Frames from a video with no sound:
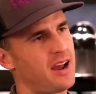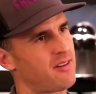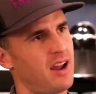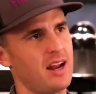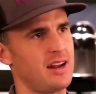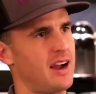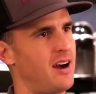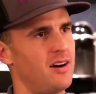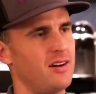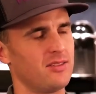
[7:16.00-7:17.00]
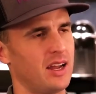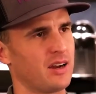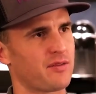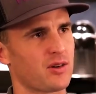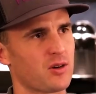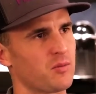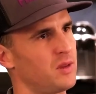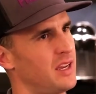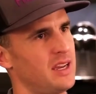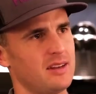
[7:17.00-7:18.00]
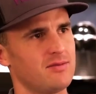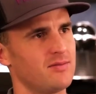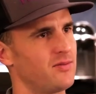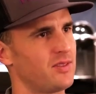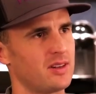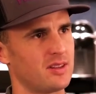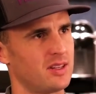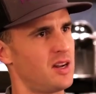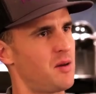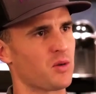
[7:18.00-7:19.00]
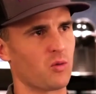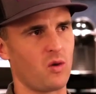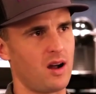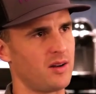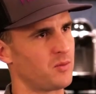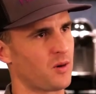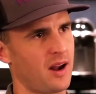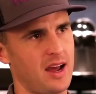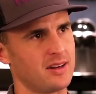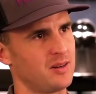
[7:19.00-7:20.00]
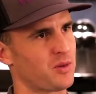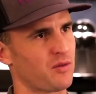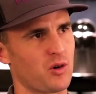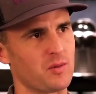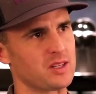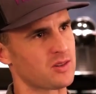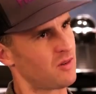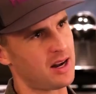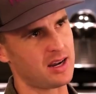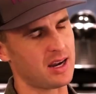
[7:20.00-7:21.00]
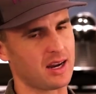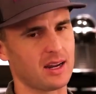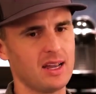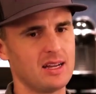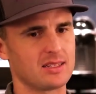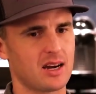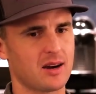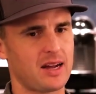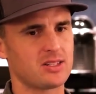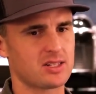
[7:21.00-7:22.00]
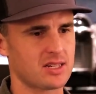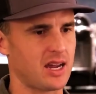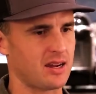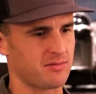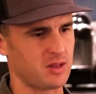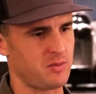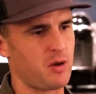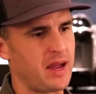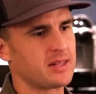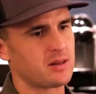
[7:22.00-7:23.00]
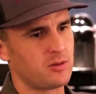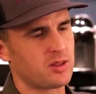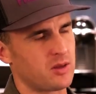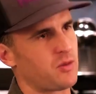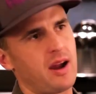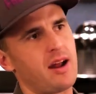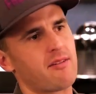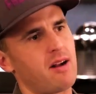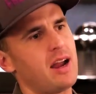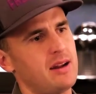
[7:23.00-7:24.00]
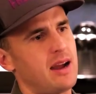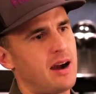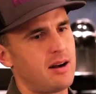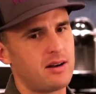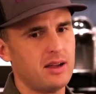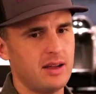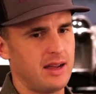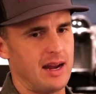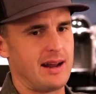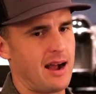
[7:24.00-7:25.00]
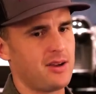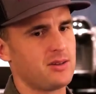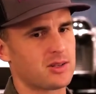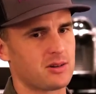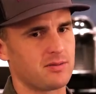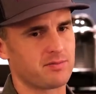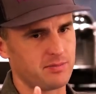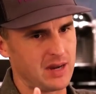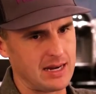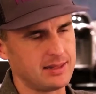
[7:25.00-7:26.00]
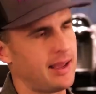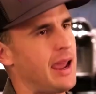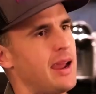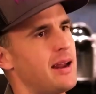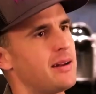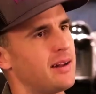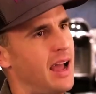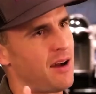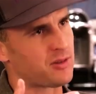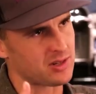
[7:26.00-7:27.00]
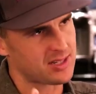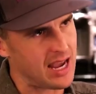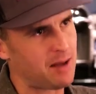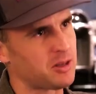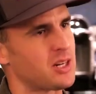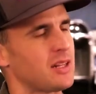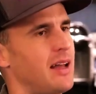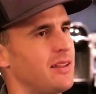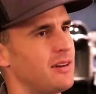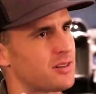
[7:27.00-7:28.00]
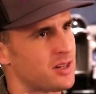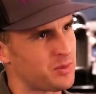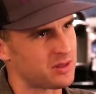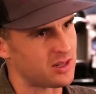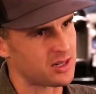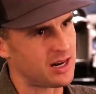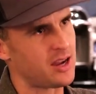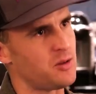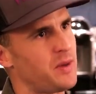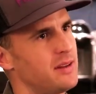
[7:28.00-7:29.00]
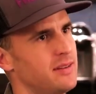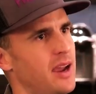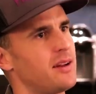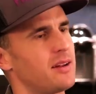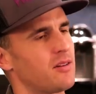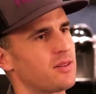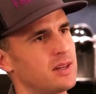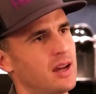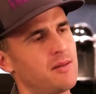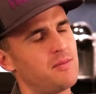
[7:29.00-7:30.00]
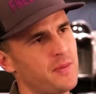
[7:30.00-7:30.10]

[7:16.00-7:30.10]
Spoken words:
right now, like firmly the number one brand in performance running. Talk about just like the momentum with the brand right now and how you sort of maintain, after establishing that leadership position, how you maintain it over time.